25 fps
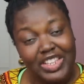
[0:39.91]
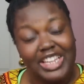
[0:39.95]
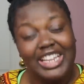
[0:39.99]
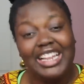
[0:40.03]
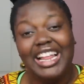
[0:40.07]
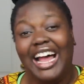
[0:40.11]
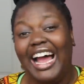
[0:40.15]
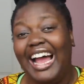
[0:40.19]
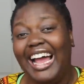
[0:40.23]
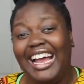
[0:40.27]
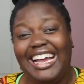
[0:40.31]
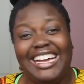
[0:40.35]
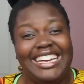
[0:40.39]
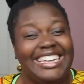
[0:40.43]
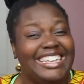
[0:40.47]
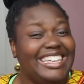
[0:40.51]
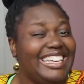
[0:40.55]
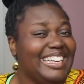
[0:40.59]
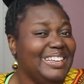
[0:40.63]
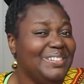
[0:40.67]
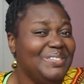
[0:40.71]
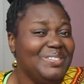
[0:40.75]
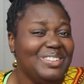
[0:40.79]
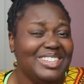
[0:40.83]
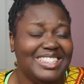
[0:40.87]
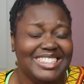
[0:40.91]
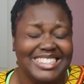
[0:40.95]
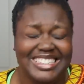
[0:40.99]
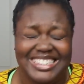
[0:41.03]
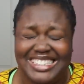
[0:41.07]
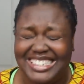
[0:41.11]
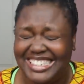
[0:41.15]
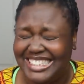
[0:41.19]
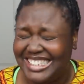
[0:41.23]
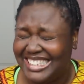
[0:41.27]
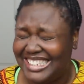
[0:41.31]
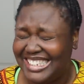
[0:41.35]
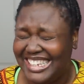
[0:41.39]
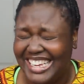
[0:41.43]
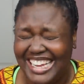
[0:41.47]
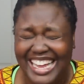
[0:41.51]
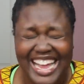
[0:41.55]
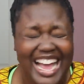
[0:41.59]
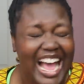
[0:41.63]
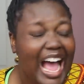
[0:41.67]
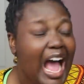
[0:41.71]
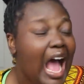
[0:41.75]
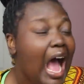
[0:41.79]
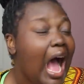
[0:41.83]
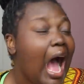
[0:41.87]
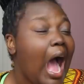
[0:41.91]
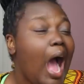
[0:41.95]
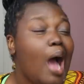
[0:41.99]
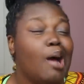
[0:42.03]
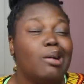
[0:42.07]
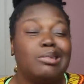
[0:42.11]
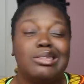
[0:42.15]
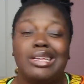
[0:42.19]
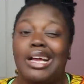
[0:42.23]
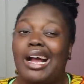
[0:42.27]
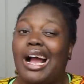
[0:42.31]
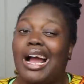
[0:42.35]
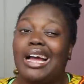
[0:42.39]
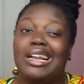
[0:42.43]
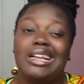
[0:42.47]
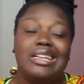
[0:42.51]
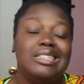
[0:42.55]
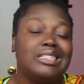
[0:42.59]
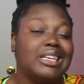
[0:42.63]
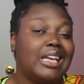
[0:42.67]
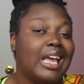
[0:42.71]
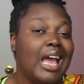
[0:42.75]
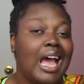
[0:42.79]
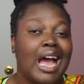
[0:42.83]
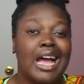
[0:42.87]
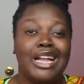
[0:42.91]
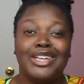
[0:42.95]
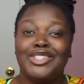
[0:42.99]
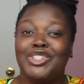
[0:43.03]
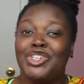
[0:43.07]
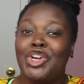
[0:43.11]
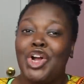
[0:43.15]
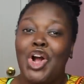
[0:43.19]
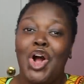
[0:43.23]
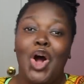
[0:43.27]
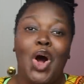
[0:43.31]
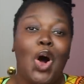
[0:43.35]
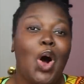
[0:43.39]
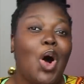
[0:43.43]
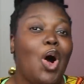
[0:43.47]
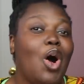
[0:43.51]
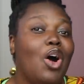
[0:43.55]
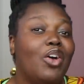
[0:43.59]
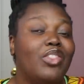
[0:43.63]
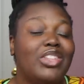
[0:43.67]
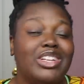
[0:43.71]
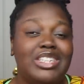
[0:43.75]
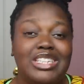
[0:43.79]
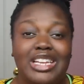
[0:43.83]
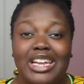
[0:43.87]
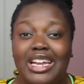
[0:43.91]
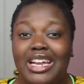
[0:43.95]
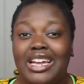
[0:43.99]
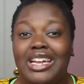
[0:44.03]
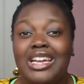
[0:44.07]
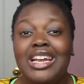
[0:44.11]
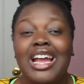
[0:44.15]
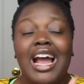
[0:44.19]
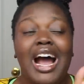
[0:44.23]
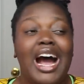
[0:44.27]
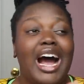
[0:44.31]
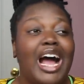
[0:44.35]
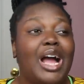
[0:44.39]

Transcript: I was like, I need to catch all the tea.